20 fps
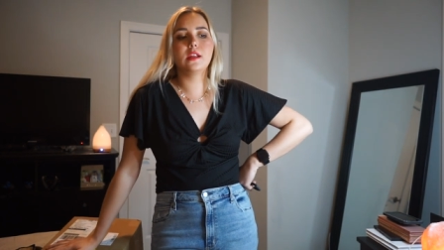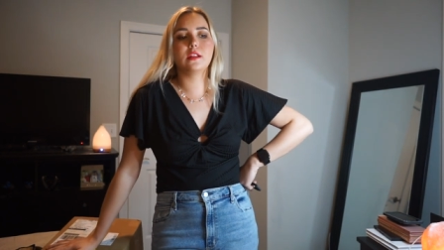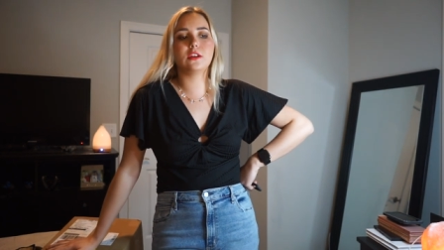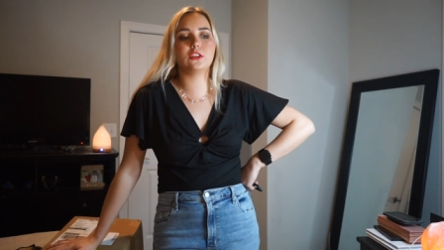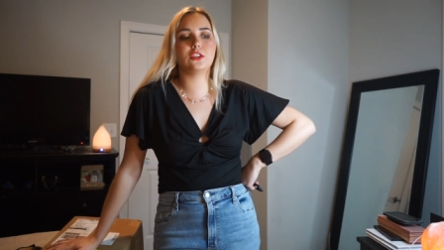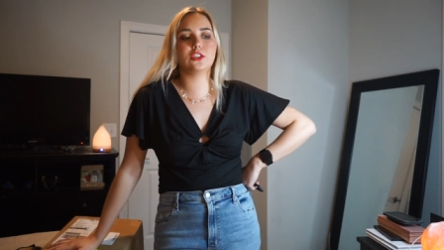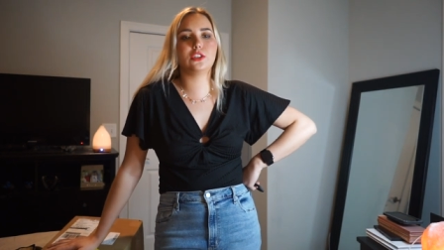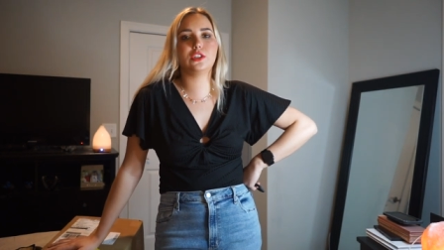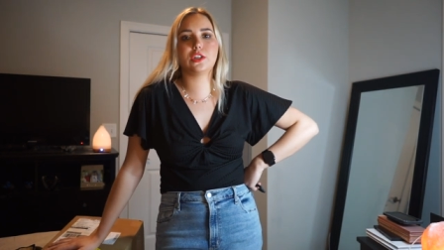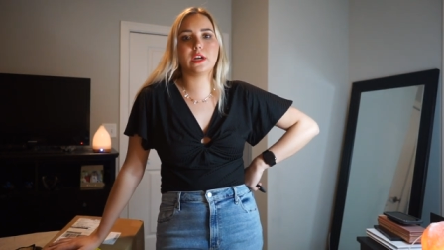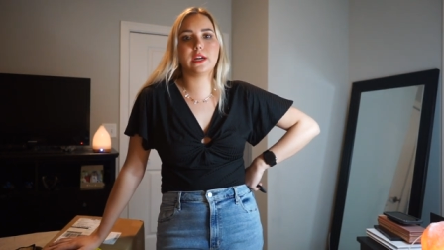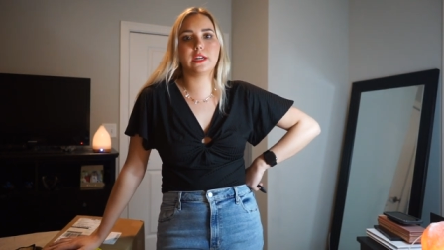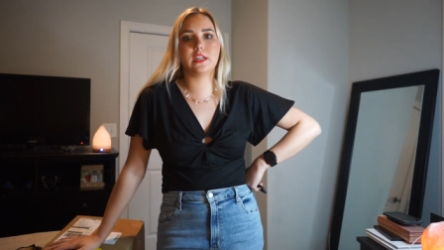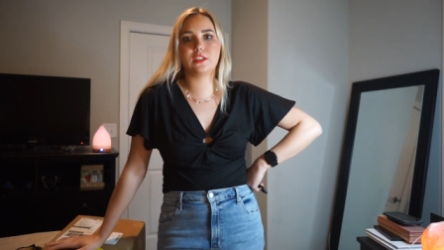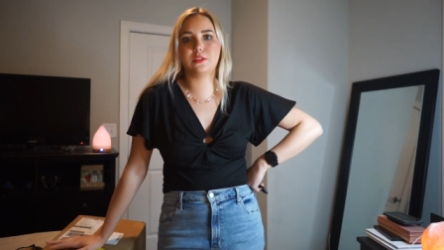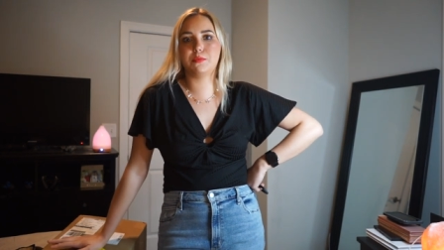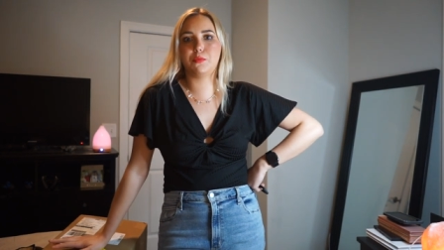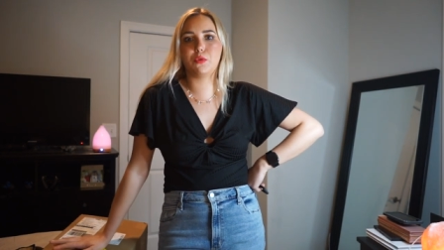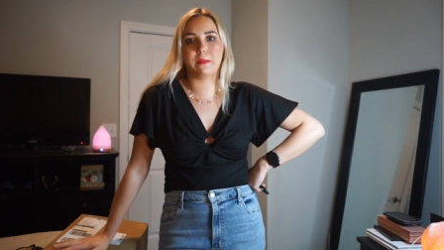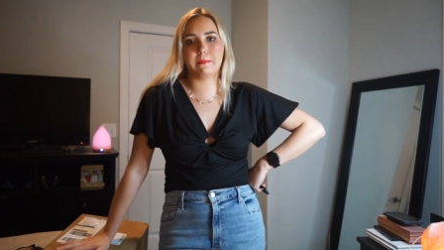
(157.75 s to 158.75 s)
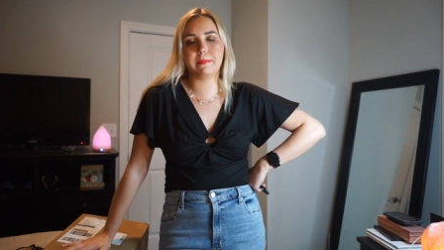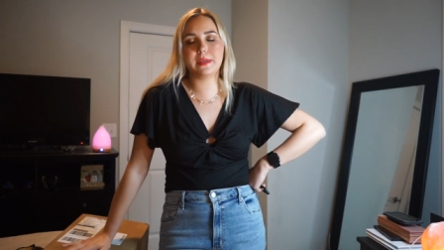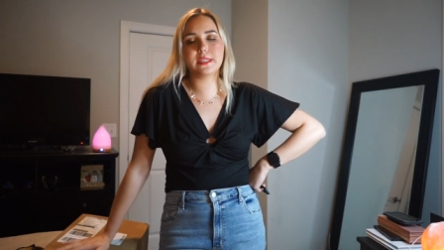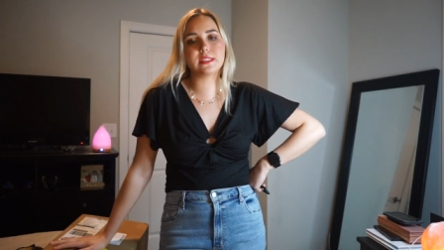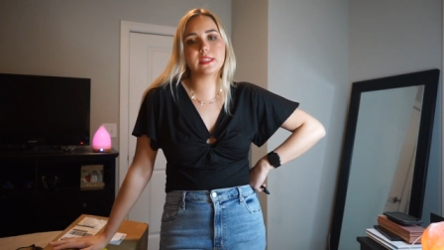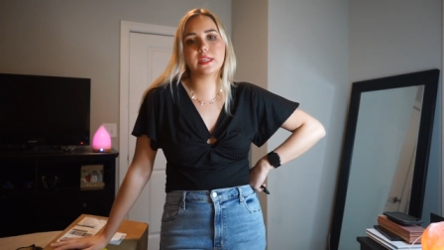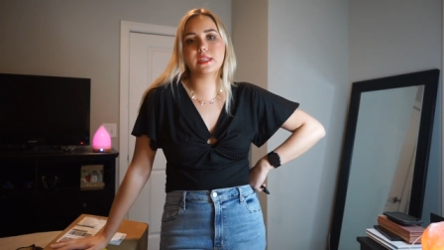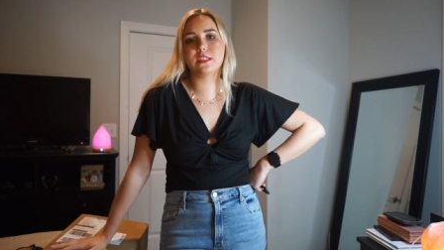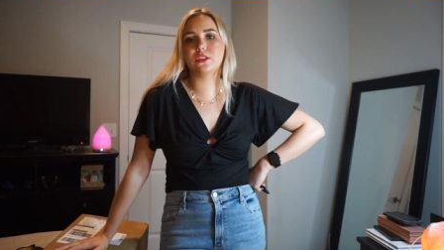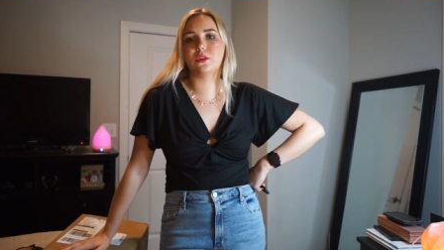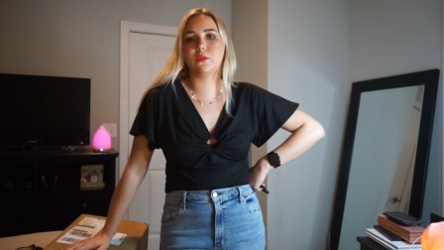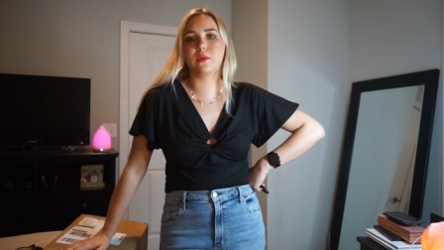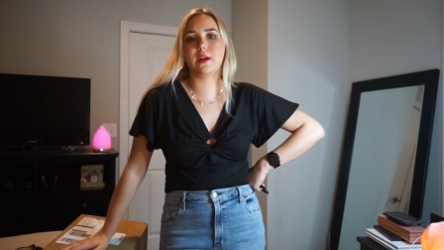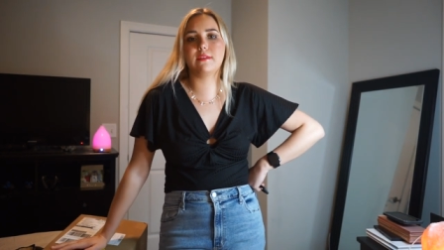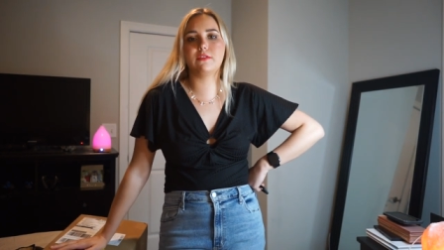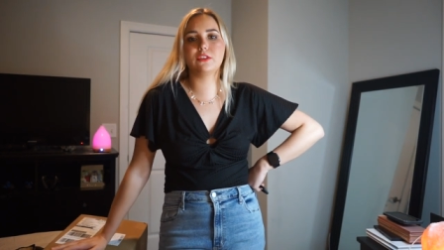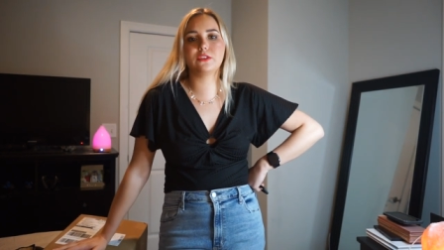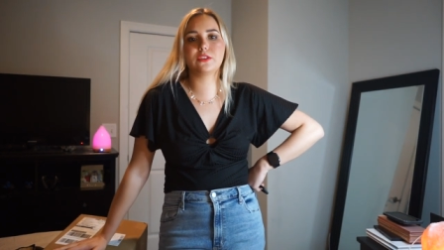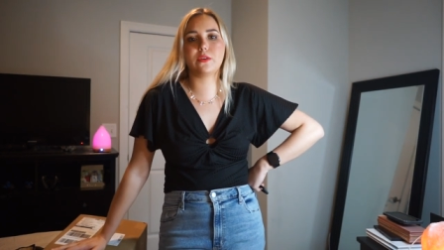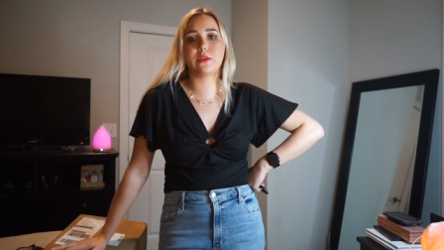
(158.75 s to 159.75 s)
they're just trying to support business or
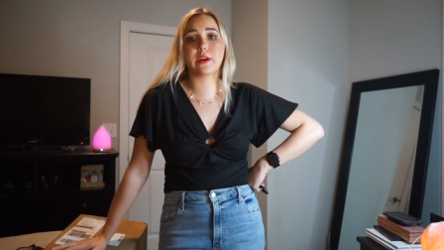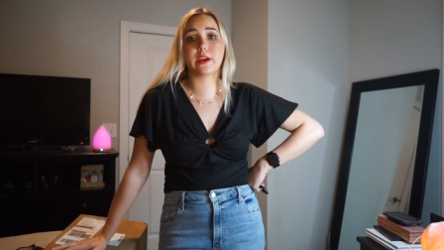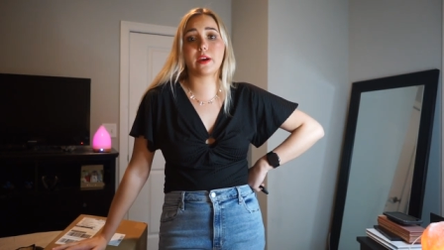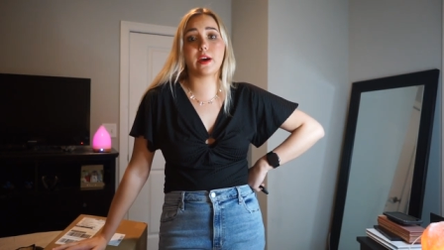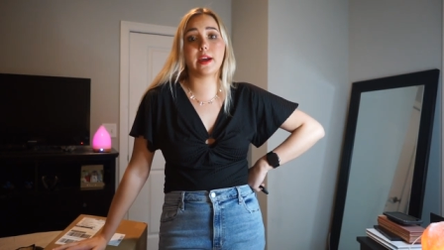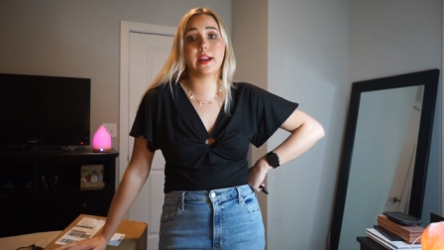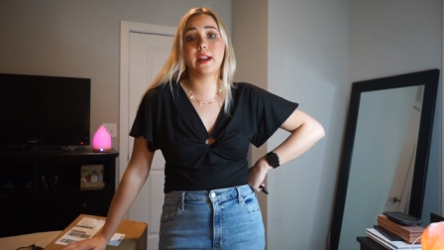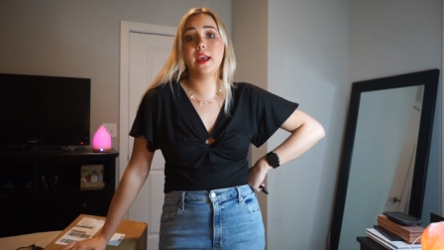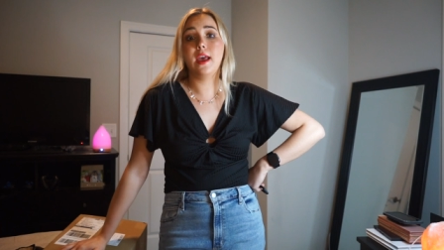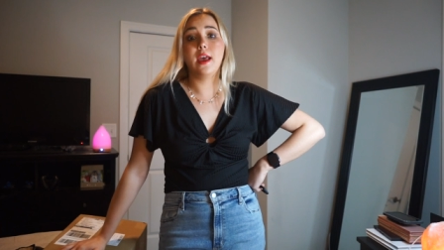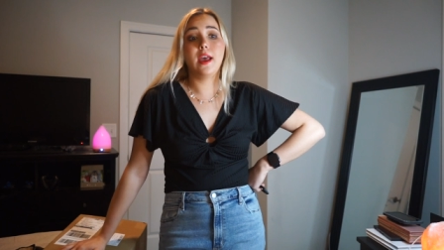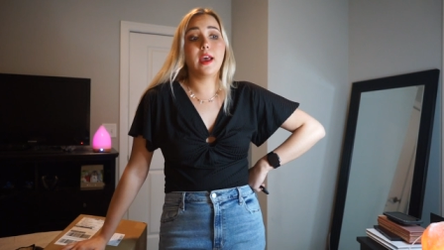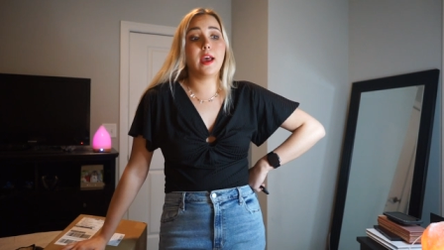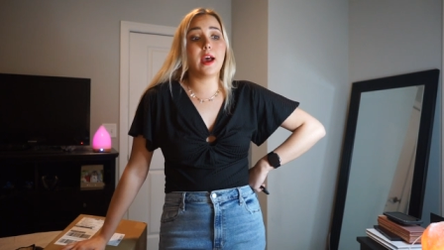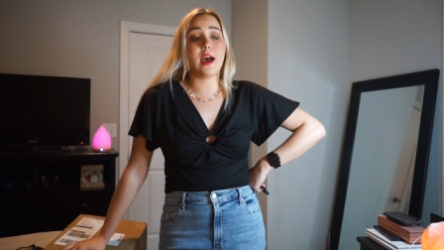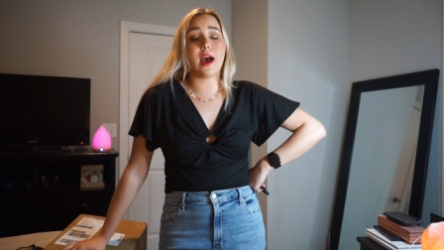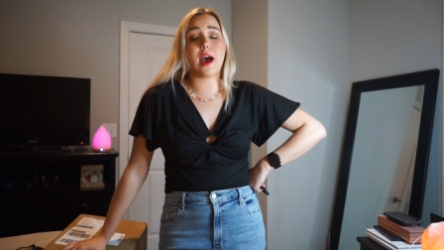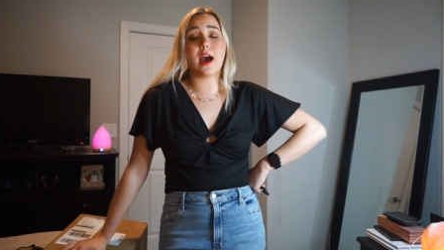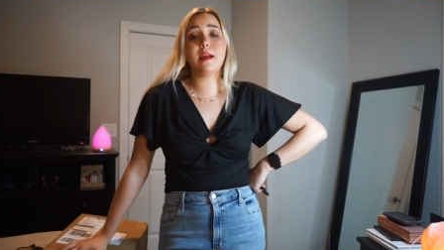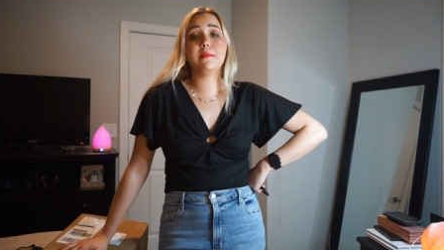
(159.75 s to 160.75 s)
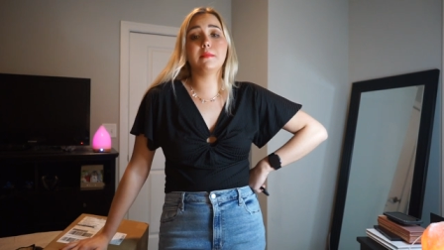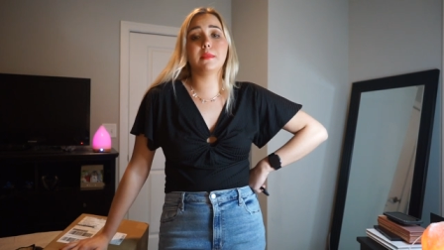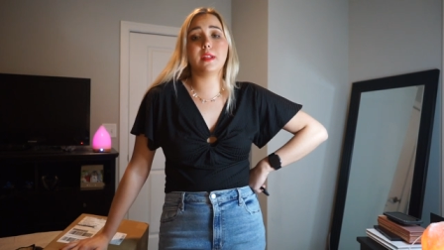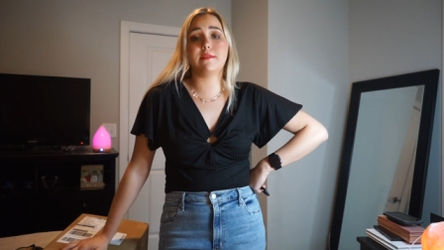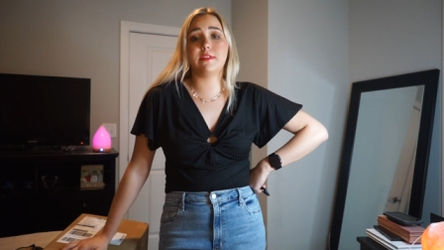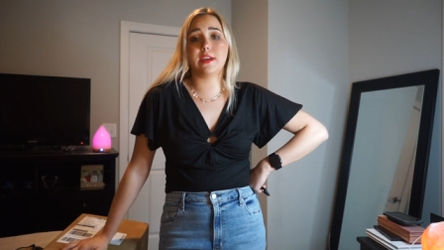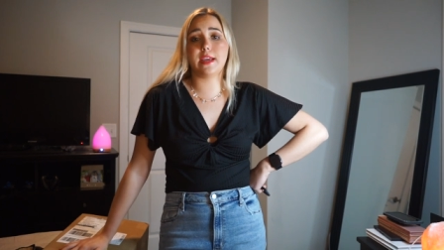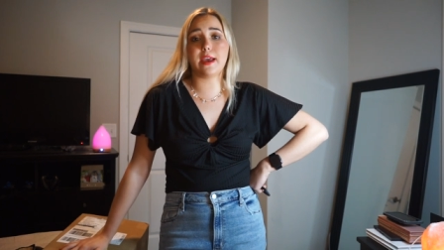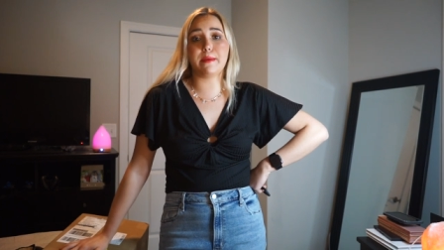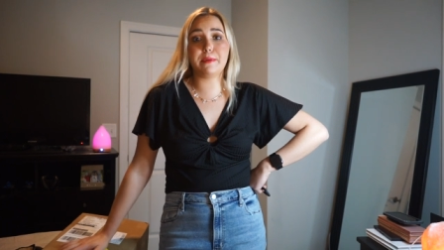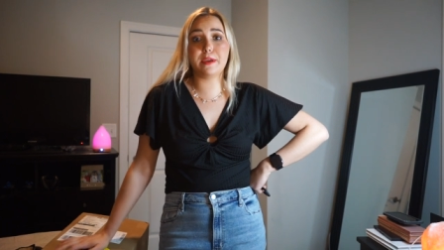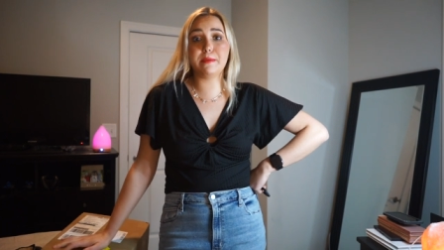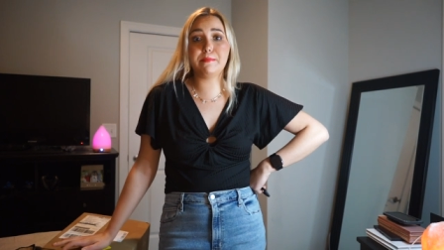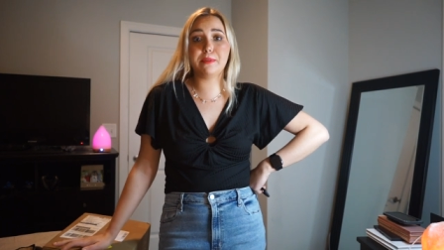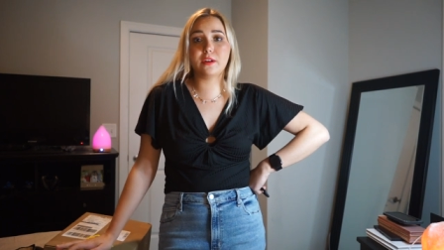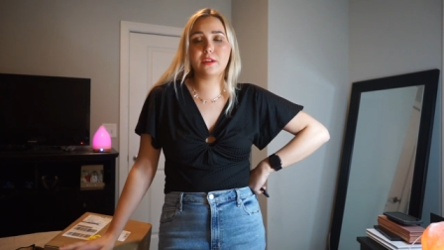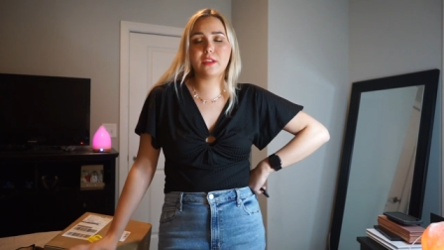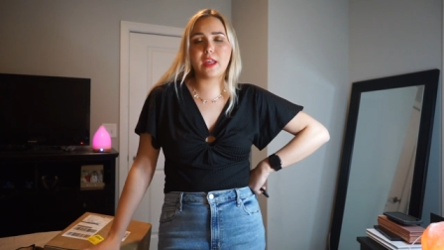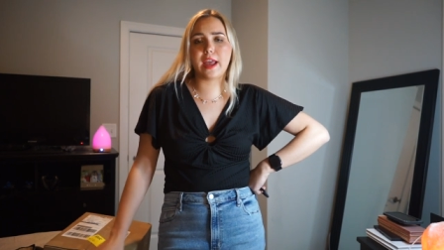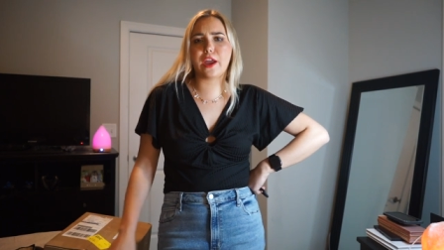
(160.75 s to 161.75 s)
whatever's going on. I'm loving it.
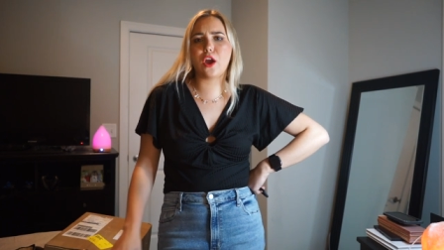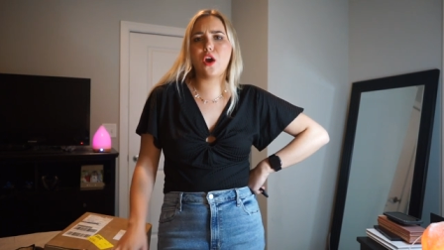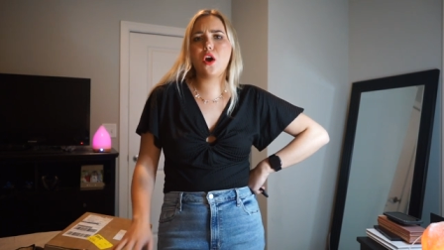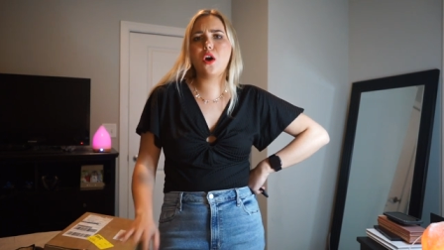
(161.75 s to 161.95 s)
People are like,